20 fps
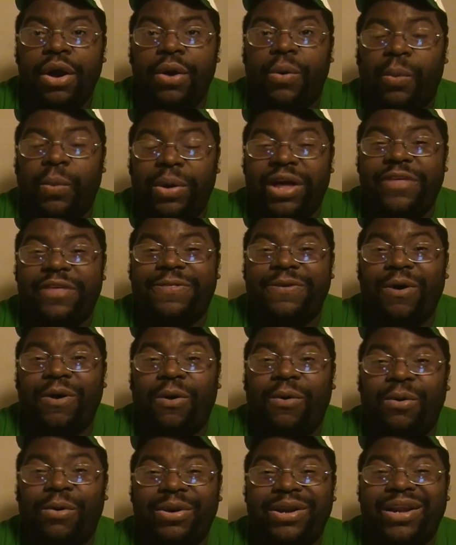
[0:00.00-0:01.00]

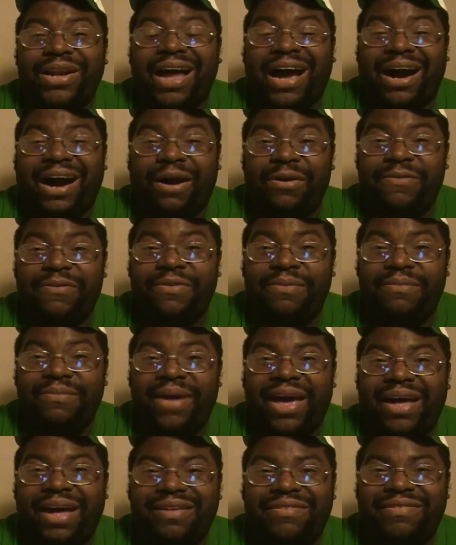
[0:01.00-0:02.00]
With Orton out of the
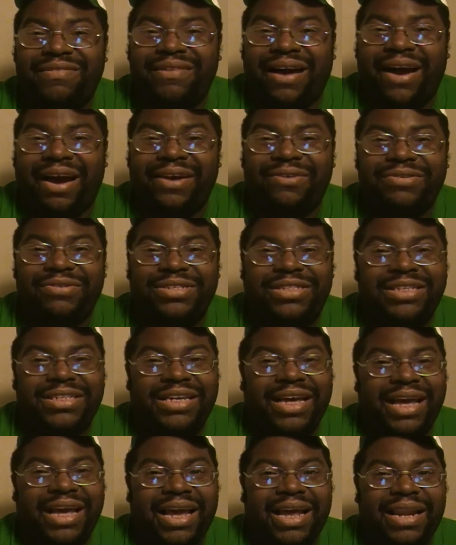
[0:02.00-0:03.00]
match, I don't
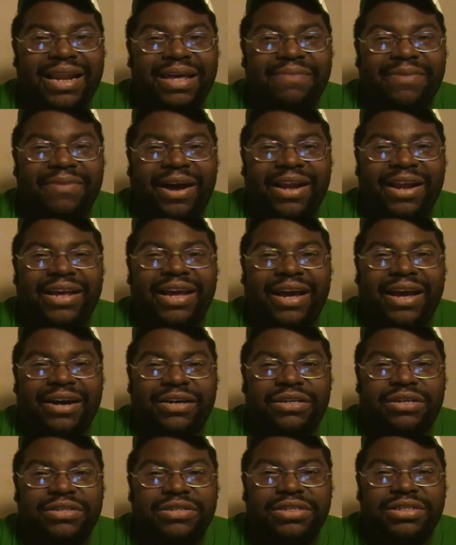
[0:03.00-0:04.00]
see anybody
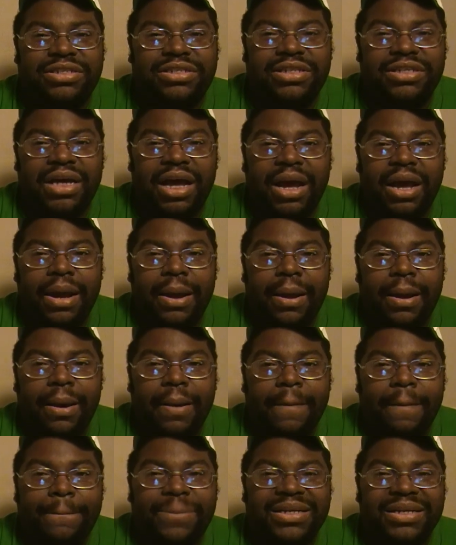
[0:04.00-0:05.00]
else
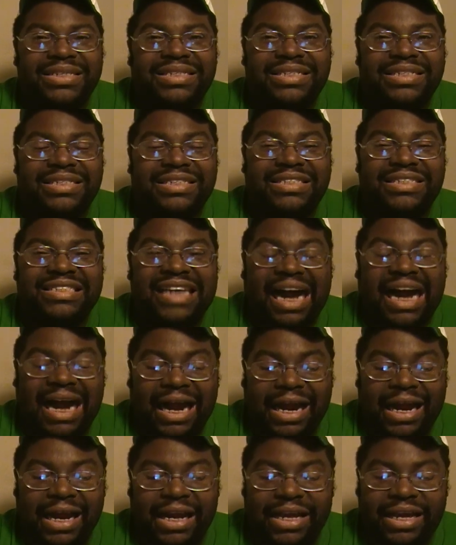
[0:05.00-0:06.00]

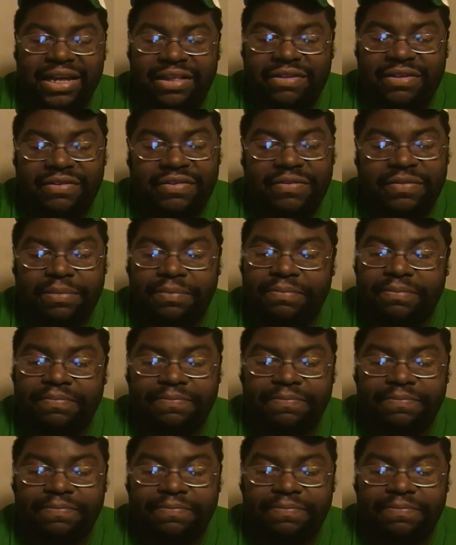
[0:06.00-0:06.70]
besides